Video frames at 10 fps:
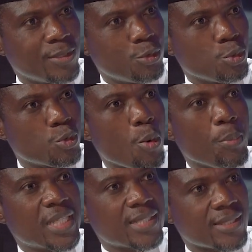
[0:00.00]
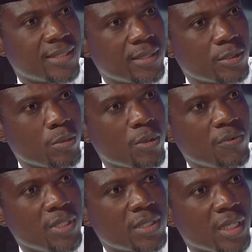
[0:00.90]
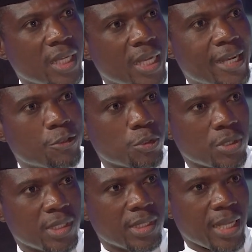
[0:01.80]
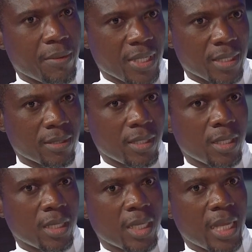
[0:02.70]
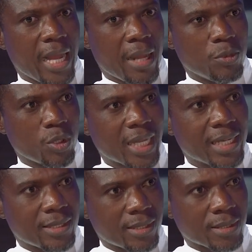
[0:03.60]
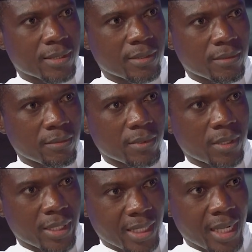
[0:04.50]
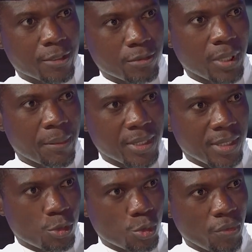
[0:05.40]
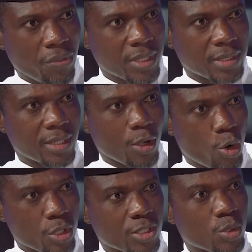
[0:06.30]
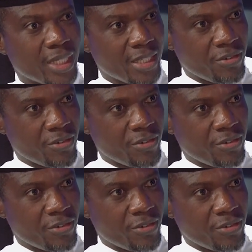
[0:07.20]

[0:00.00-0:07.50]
to commit some of these atrocities? I'm looking at this critical, these two things, the causes or the